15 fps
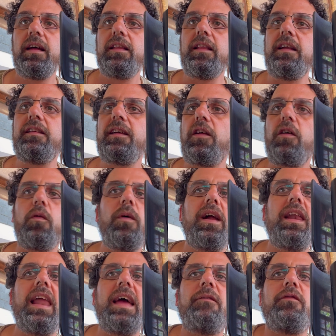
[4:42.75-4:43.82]
There is another
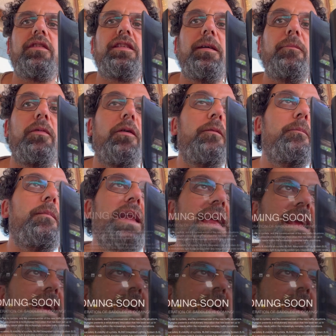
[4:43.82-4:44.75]
one, like for example, Blink.